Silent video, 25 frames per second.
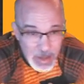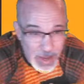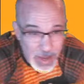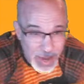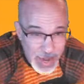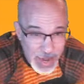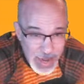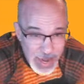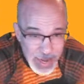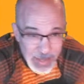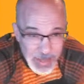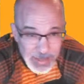
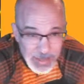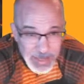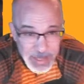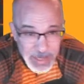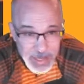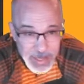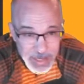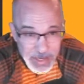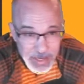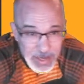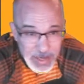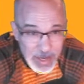And
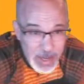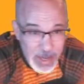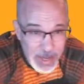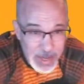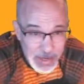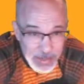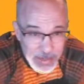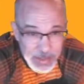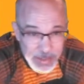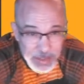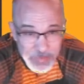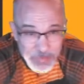then,
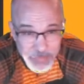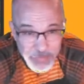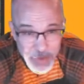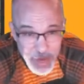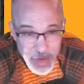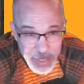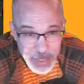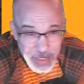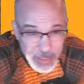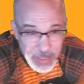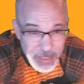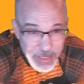
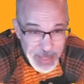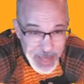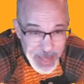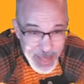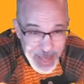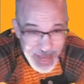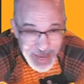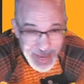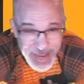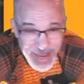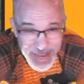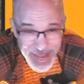frankly,
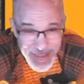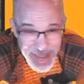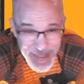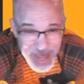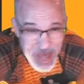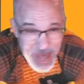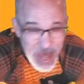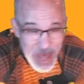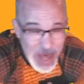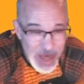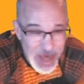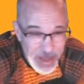
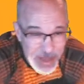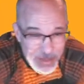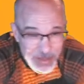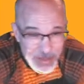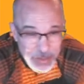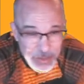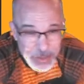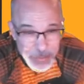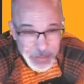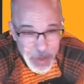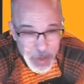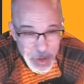
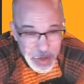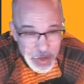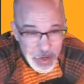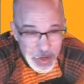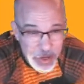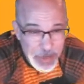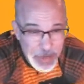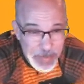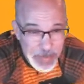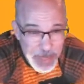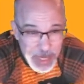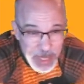there's probably going
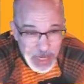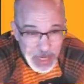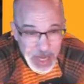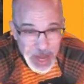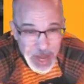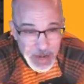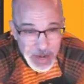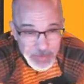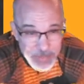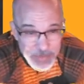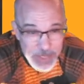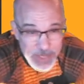to be a
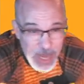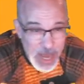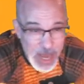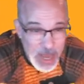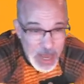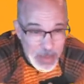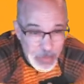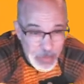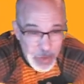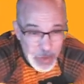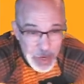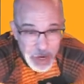lot of
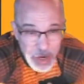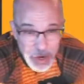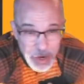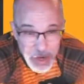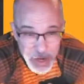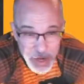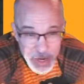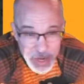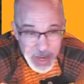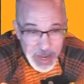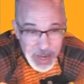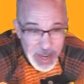time where
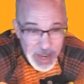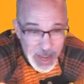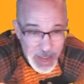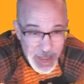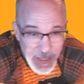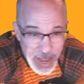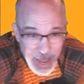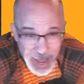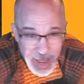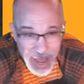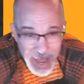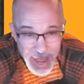
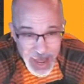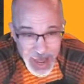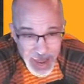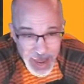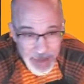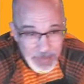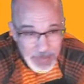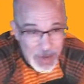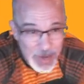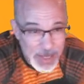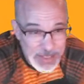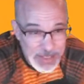
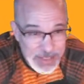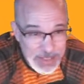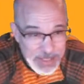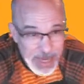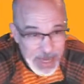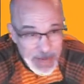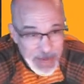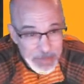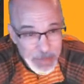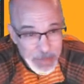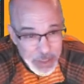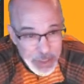I'm not
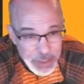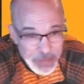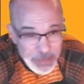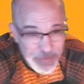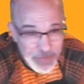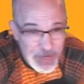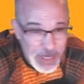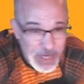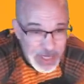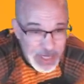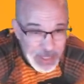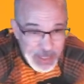saying much of
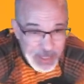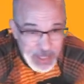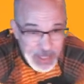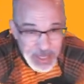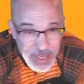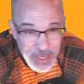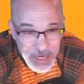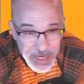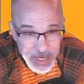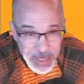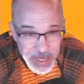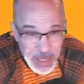
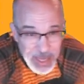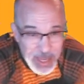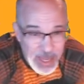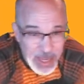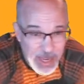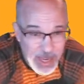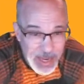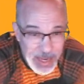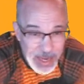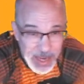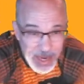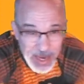anything.
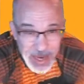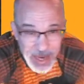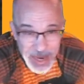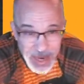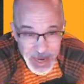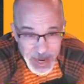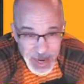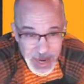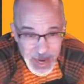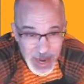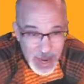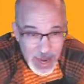
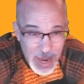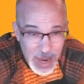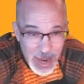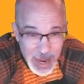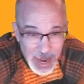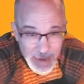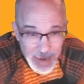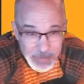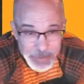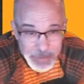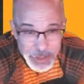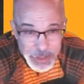
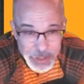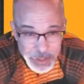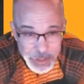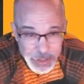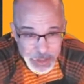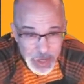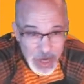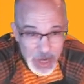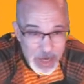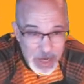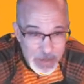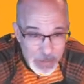I'm just
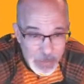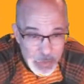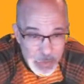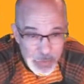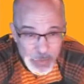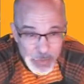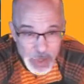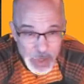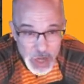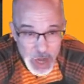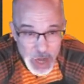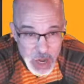trying to move
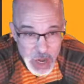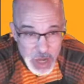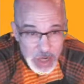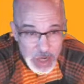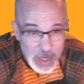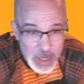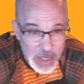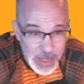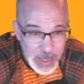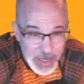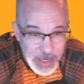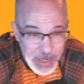along
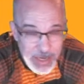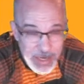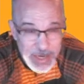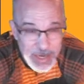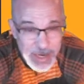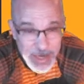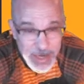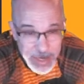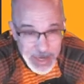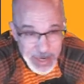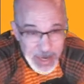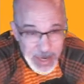
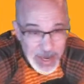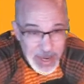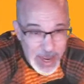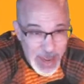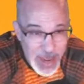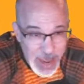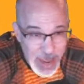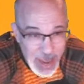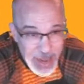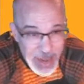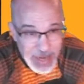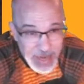
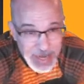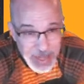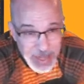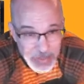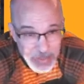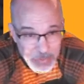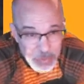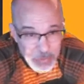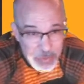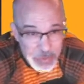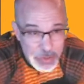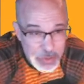and get
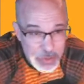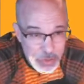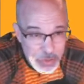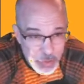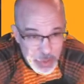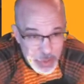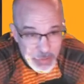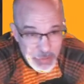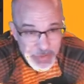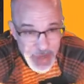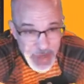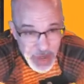through the
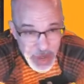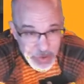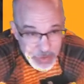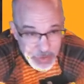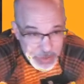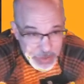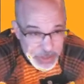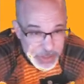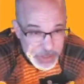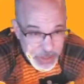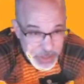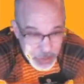12 hours.
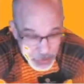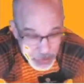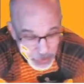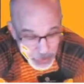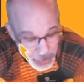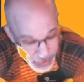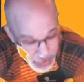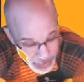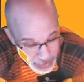So